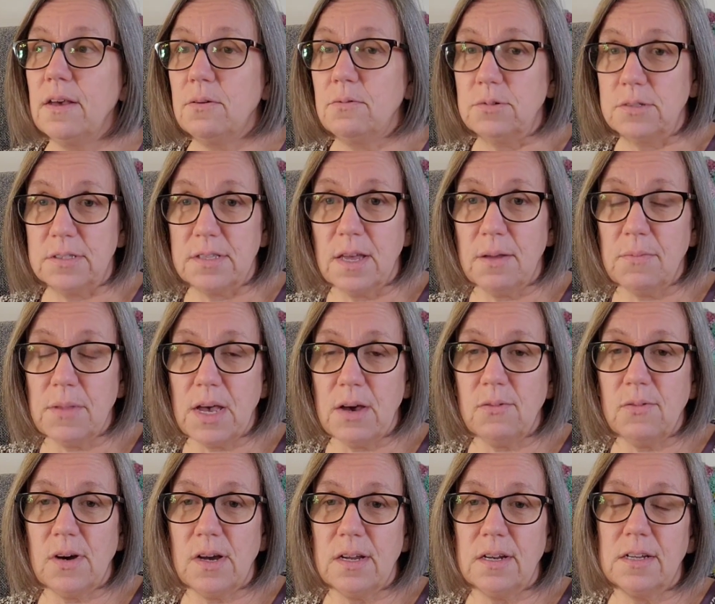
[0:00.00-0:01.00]
It was them that
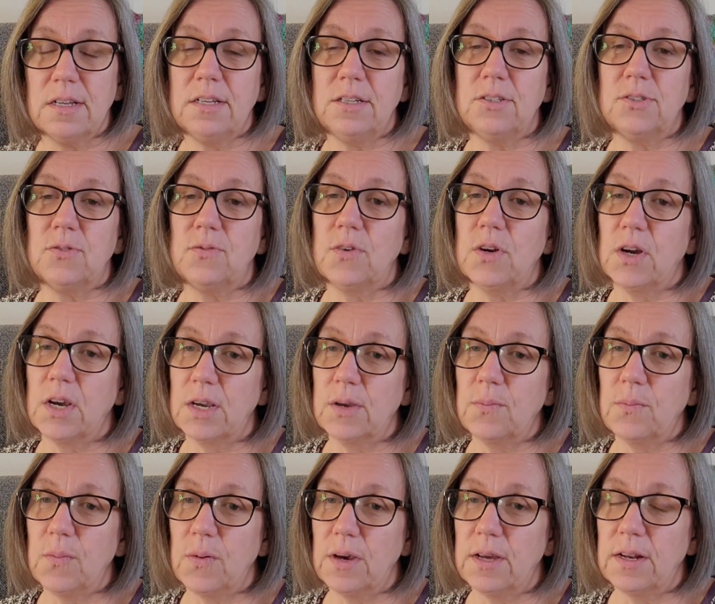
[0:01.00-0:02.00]
won. He's very
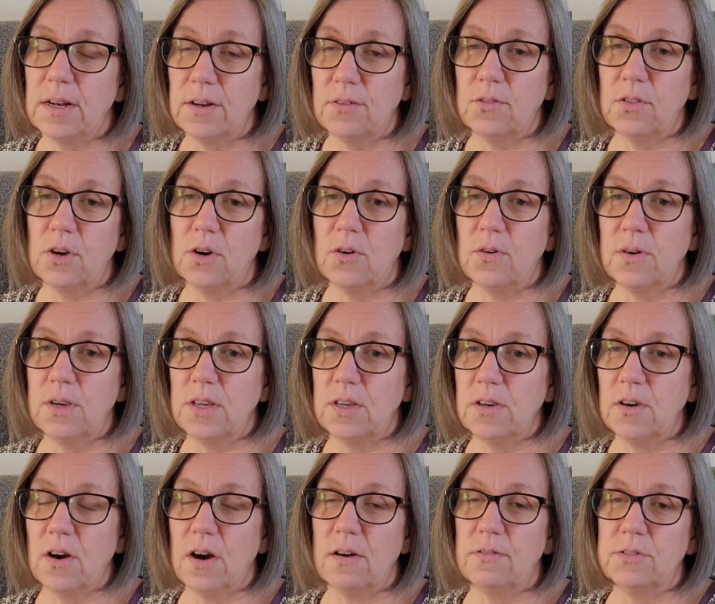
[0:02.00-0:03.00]
competitive though.
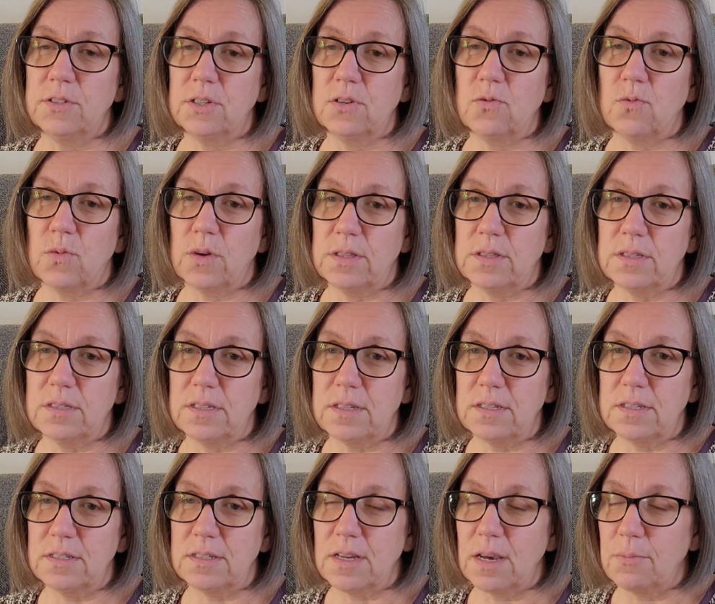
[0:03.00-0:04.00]
He often wins
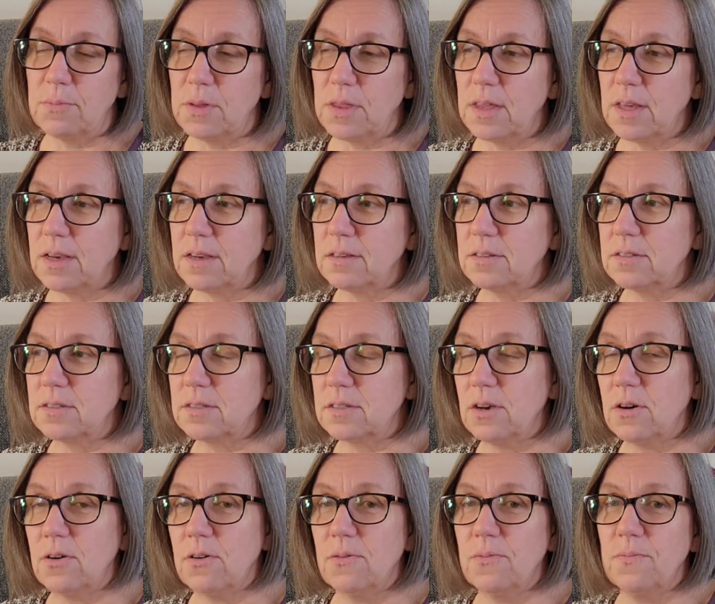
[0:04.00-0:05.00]
these type of things.
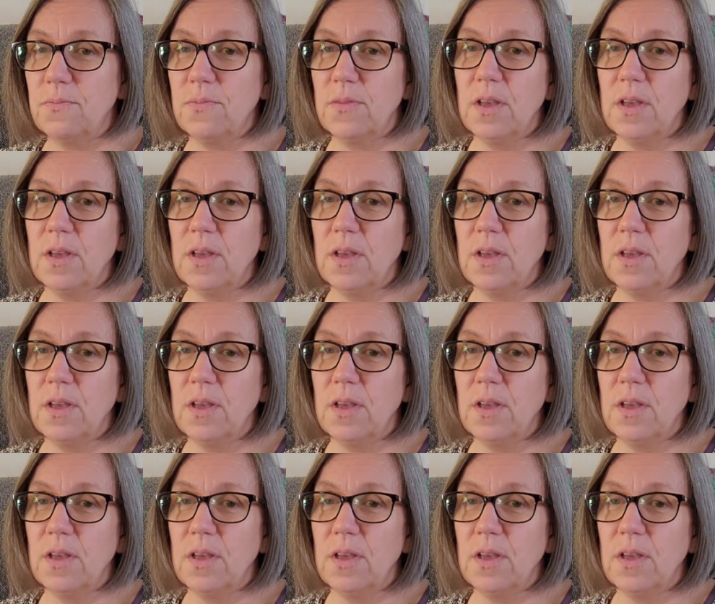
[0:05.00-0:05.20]
So.